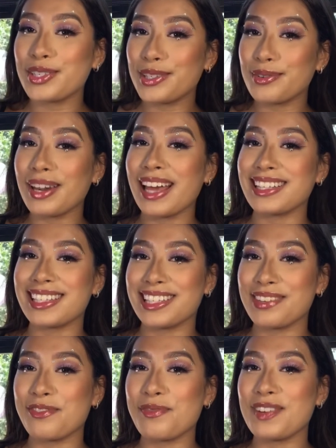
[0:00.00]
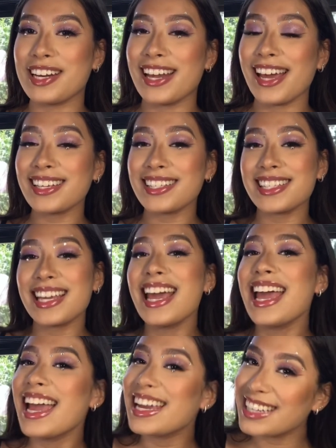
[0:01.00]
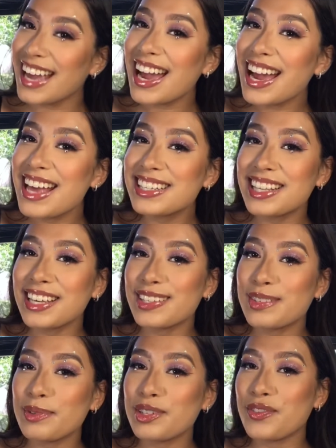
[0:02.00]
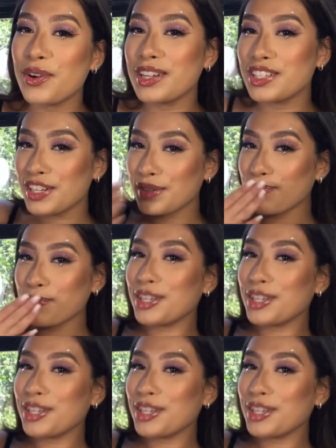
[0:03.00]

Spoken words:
you would like to see from me next. And yeah guys, thank you so much for watching.